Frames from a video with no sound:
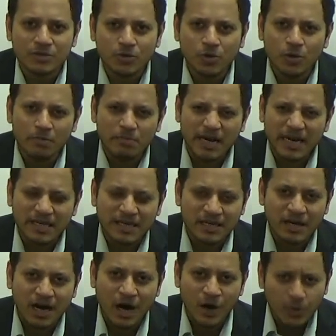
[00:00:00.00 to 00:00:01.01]
no
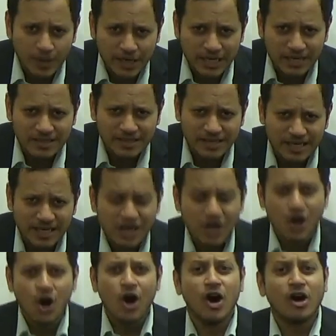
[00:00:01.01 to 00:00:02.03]
matter how easy
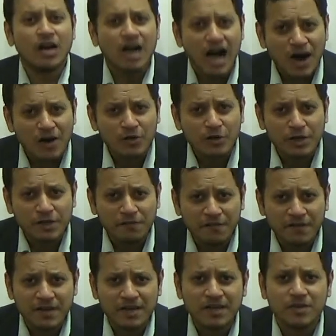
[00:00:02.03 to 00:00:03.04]
or how
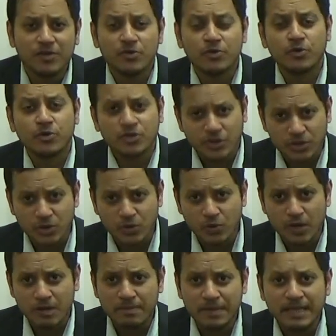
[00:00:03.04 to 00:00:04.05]
difficult the questions
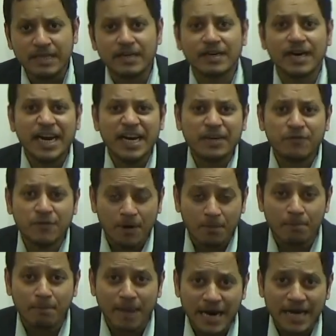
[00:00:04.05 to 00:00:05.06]
will be, right
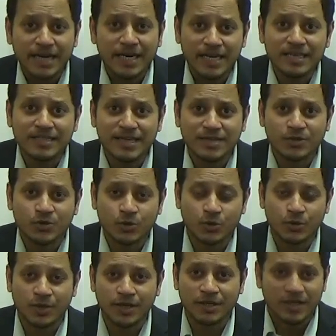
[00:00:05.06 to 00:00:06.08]
from my days as a
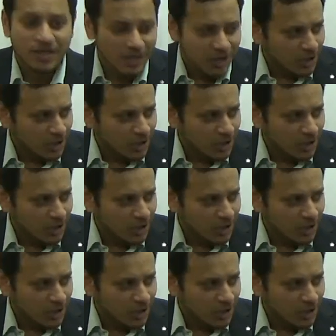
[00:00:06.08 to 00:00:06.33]
student